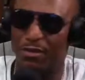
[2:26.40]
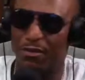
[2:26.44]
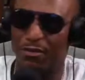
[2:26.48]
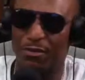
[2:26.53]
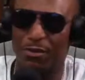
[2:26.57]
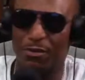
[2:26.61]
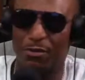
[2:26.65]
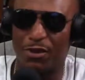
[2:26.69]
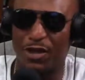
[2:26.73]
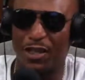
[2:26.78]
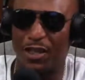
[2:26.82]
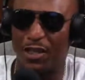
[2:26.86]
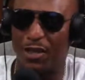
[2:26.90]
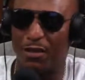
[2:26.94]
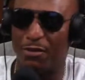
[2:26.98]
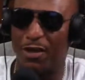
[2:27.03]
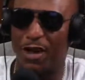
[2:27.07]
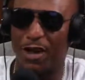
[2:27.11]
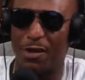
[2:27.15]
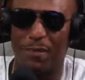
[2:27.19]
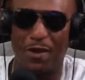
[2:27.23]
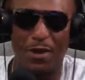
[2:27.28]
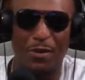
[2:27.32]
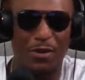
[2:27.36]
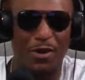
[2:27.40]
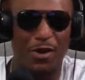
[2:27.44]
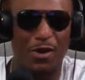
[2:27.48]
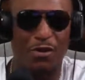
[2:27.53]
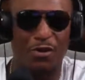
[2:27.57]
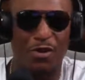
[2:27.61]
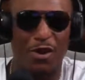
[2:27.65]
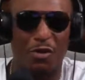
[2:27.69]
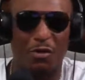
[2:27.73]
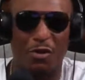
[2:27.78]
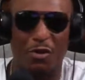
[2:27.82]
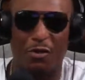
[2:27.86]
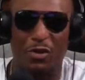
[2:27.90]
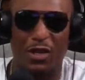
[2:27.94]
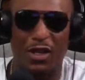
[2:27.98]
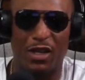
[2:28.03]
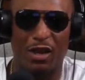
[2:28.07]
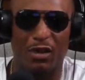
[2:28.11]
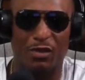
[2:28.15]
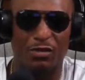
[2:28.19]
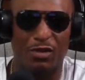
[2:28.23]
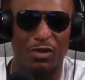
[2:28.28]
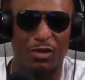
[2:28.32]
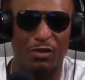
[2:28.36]
For real, man. People don't know what we
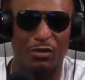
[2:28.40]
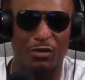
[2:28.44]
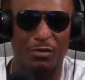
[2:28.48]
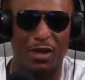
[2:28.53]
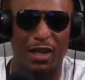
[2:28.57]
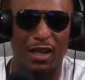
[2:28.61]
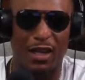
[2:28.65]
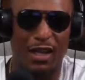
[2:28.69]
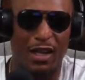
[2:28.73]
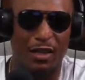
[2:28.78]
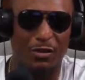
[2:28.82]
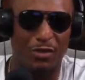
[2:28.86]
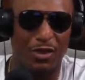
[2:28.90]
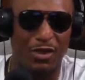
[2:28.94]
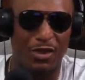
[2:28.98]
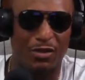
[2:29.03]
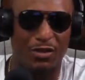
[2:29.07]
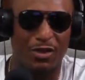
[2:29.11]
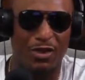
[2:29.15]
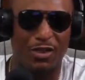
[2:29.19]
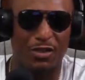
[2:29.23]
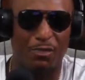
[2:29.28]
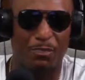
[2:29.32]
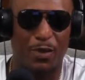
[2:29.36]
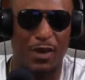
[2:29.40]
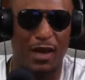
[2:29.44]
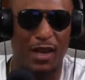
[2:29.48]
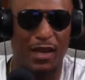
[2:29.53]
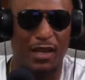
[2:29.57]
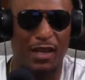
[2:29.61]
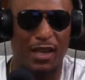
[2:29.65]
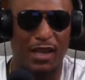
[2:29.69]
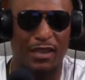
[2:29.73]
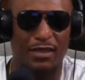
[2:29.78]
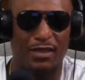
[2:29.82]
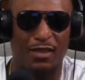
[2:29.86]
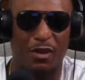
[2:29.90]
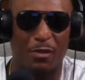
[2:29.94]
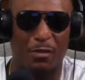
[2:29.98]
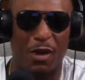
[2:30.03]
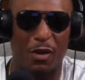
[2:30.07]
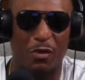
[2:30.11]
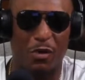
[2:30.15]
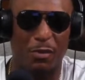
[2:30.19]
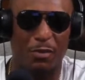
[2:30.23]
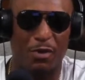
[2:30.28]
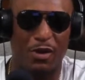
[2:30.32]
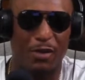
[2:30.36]
go through, man. Like, we doing this podcast stuff,
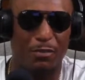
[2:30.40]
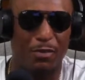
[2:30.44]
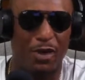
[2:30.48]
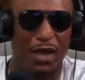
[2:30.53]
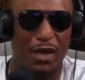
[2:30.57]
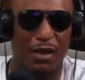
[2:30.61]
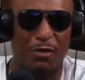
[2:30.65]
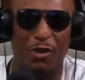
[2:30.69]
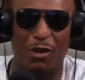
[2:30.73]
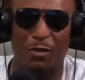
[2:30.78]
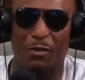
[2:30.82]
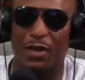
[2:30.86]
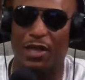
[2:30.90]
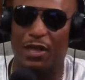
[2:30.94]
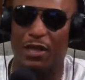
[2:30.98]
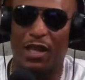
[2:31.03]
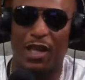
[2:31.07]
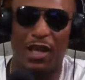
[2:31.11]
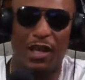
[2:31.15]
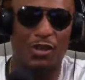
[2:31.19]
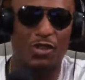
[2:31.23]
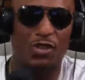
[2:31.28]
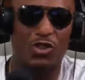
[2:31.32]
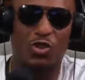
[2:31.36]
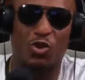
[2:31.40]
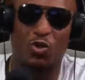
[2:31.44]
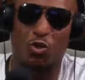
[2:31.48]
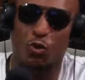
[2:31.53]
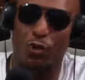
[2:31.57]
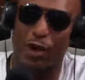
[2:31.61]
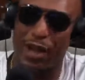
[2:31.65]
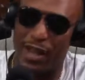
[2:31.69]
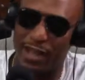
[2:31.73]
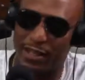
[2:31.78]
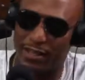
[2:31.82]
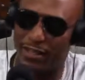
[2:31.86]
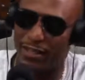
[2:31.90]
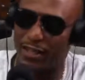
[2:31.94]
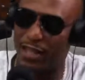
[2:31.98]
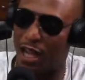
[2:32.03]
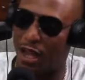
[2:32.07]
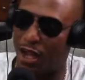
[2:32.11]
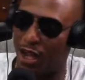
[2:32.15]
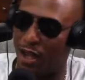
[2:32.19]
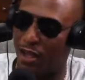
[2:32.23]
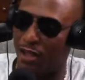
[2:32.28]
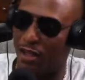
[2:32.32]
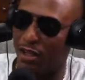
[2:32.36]
man. We be stressed
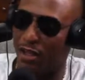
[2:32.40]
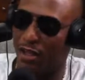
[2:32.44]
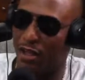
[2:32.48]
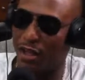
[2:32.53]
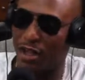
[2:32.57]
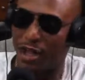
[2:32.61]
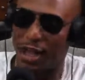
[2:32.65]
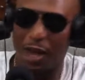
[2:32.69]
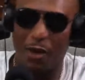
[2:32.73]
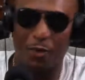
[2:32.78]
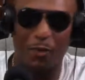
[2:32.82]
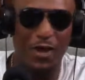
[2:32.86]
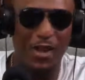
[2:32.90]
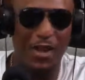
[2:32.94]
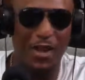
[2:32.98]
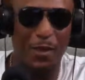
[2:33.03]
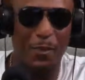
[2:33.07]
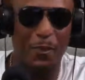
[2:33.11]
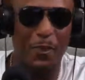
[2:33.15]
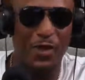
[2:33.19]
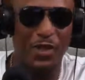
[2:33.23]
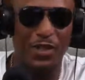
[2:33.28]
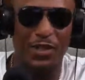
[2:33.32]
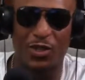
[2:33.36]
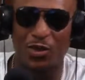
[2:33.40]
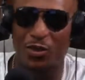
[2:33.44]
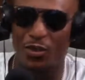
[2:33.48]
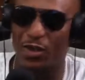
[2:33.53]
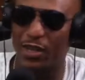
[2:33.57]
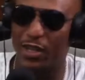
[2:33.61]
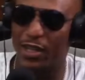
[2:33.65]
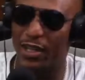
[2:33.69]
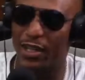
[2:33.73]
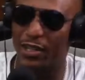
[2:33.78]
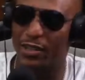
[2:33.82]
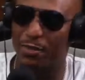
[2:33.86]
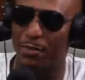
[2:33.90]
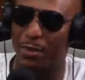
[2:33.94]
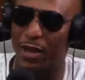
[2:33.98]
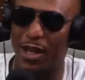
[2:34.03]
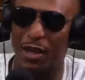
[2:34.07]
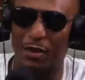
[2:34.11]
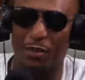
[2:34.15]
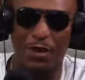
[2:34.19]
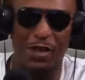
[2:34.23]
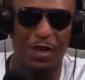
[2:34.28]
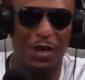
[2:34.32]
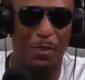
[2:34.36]
out. And we up here doing this,
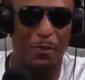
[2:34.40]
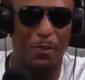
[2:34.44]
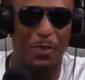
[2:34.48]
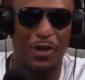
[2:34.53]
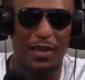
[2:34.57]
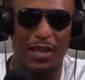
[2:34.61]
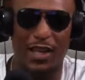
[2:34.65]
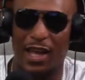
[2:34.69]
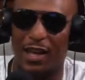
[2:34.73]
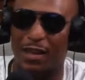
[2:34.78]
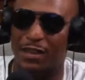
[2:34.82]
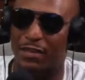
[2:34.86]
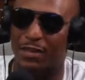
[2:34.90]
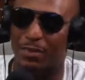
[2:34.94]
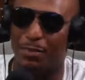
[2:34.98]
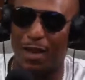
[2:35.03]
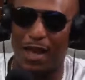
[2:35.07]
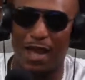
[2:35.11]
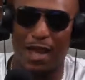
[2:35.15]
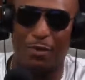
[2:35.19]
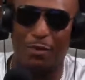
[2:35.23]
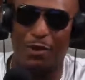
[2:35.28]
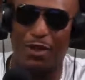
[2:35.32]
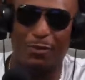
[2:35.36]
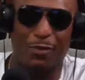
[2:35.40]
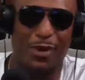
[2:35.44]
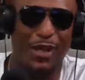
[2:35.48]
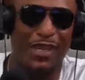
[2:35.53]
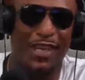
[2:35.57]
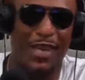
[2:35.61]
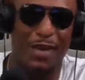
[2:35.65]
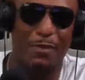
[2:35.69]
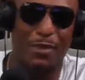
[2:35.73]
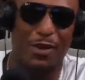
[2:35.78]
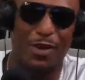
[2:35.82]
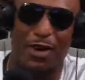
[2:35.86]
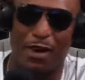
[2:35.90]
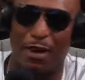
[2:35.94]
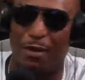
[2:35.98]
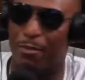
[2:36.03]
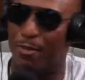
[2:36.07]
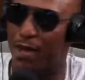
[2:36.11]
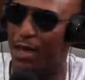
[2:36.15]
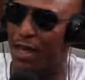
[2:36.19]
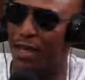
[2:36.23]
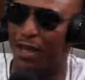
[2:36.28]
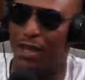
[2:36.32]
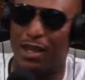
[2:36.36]
man. We up here got a smile. We keep it up,
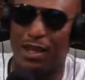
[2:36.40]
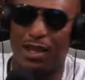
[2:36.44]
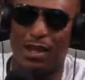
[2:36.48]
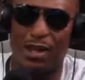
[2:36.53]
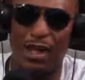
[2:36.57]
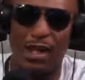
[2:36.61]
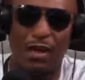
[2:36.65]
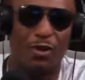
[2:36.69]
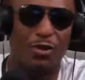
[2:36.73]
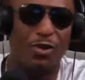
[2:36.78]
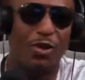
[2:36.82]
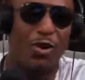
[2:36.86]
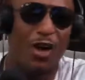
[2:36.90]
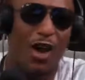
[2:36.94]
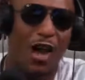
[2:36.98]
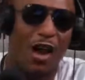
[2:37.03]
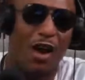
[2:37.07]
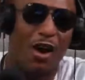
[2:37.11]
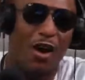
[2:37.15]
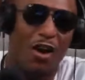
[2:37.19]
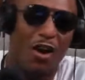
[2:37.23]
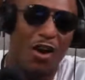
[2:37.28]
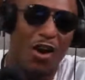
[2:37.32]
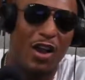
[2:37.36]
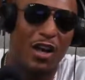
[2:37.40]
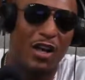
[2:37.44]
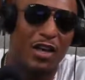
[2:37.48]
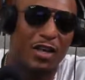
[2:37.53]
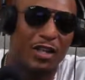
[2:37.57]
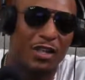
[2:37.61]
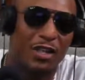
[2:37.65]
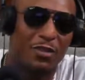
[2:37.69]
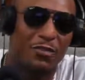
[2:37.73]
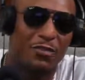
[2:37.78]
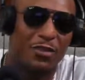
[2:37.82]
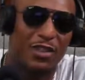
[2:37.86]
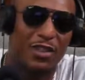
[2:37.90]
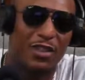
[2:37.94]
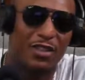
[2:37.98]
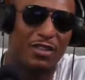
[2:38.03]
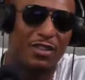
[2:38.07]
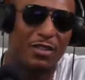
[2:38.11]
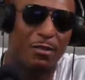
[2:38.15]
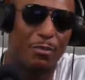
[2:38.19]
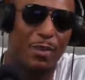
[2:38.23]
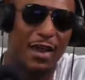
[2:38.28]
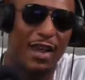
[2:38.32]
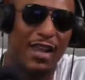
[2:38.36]
man. They don't know how hard it is for us
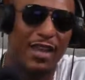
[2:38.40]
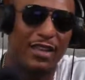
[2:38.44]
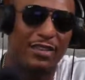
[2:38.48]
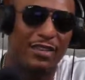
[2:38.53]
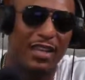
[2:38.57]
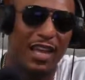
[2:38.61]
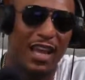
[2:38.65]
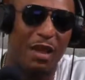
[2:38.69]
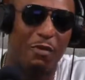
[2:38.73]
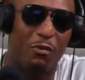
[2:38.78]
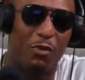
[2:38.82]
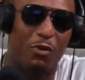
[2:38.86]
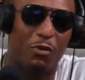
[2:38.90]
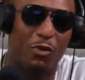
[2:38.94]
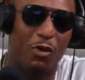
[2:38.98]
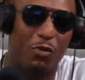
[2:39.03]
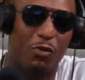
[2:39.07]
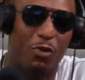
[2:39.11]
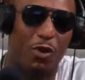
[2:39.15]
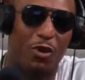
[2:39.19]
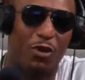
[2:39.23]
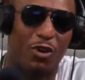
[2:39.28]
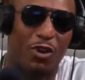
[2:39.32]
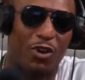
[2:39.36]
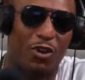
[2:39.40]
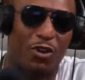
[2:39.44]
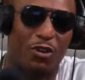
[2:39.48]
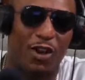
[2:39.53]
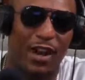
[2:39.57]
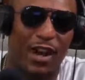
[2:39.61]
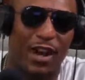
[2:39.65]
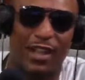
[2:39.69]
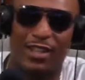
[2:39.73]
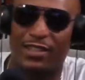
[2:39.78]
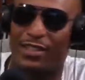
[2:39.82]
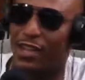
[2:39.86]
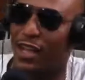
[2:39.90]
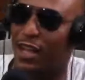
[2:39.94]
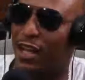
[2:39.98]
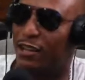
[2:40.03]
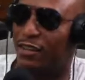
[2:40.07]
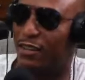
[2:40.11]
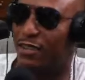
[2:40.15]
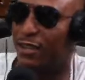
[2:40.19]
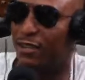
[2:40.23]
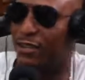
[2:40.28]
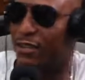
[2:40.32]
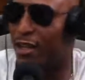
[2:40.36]
to maintain when we want to crash out
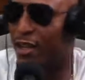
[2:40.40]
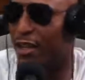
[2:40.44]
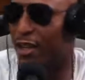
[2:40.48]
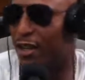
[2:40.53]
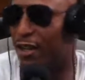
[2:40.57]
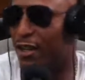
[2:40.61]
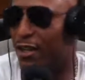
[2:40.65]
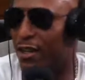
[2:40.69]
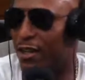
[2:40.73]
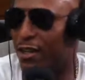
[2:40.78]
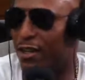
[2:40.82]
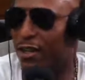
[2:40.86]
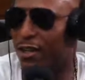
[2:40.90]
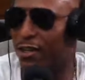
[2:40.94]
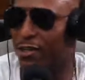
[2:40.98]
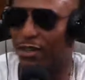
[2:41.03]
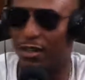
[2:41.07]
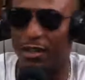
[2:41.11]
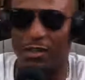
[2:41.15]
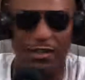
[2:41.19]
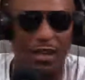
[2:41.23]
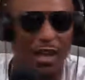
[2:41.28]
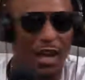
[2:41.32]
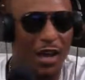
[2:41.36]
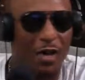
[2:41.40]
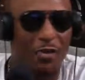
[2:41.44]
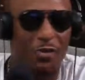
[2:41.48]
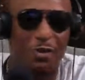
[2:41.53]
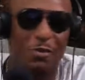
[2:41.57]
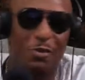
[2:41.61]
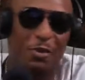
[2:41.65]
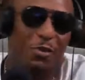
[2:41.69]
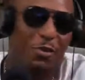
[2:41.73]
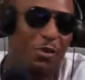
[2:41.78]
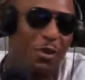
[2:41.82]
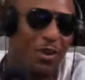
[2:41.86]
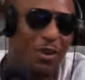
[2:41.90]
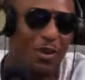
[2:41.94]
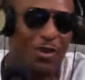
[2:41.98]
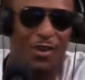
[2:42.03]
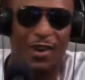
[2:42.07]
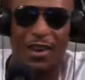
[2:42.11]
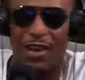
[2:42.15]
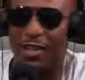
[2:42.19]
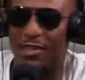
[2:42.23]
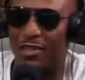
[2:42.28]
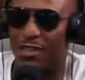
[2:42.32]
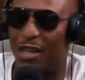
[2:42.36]
sometimes. Sometimes we want to
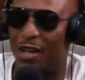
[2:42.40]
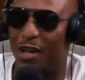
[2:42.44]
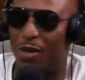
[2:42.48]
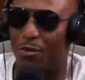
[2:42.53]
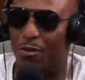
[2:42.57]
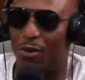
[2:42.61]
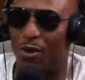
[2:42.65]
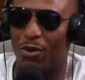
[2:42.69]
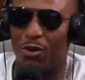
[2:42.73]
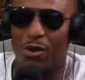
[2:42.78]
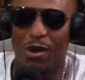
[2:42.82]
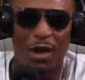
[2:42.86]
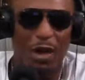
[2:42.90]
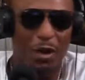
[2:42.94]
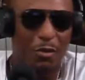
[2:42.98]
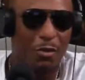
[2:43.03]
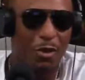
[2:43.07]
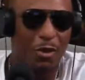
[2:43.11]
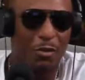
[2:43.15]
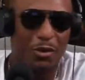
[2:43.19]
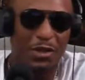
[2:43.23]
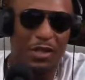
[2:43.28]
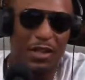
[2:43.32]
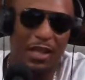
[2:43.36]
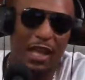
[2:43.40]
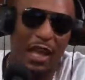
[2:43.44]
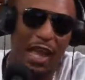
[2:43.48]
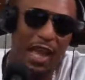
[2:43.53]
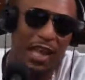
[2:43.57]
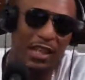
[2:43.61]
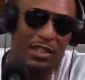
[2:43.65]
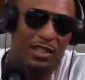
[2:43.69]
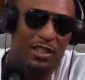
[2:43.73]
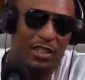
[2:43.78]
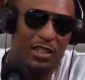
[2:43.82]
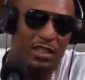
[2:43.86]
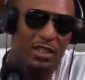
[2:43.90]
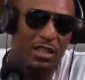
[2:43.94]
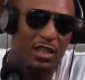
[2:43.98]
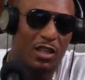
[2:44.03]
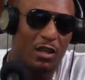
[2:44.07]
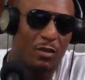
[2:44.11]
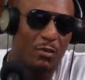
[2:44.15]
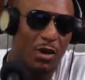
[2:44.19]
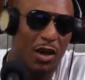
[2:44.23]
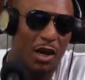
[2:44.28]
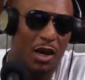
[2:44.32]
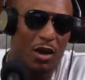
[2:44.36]
crash out, bro. But we actually think
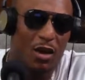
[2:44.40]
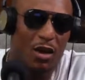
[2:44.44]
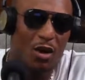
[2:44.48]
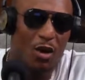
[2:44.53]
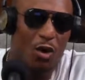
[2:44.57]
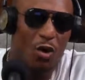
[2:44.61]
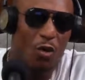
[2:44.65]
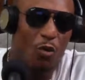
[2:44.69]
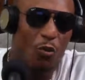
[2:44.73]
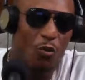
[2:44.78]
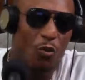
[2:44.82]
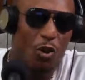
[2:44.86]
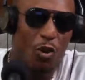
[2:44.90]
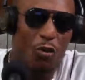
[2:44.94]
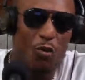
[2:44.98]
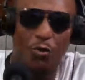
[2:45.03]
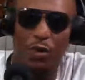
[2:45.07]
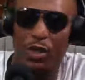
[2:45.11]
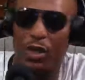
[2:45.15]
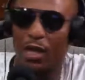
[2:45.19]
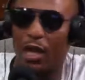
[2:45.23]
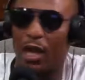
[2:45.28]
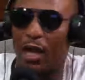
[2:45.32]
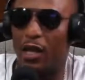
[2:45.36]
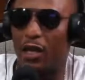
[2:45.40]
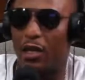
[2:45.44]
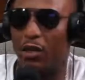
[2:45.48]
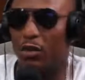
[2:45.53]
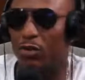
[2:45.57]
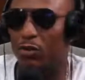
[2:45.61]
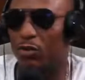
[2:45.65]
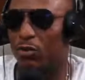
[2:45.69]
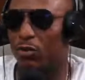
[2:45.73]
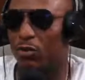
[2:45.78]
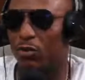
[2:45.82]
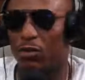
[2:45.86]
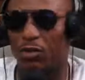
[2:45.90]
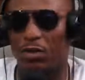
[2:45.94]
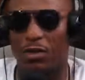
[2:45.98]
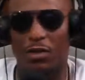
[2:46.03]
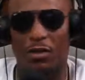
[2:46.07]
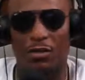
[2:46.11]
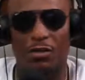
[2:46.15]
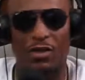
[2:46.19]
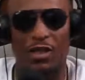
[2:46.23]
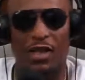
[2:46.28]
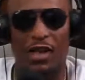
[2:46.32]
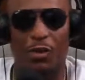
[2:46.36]
about what we got to do. You know what
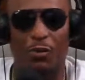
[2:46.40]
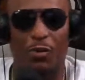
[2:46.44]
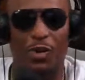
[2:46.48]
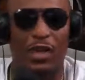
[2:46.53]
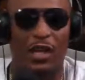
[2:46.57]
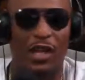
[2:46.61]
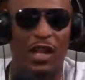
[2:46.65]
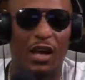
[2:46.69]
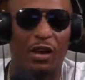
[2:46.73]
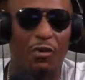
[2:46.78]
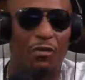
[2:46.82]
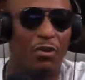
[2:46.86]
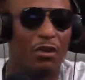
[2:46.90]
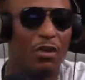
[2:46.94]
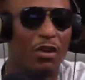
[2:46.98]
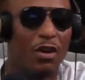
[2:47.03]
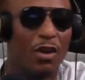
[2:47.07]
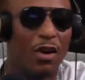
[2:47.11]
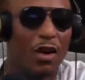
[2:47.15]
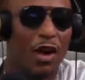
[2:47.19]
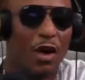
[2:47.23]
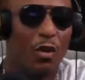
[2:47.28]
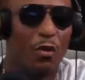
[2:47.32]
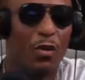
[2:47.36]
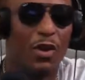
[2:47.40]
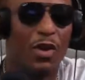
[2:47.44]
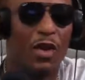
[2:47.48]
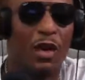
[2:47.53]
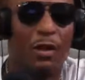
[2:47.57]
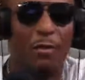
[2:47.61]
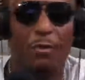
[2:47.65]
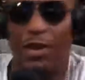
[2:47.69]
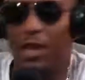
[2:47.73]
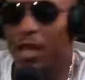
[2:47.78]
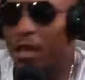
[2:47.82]
I'm saying? Me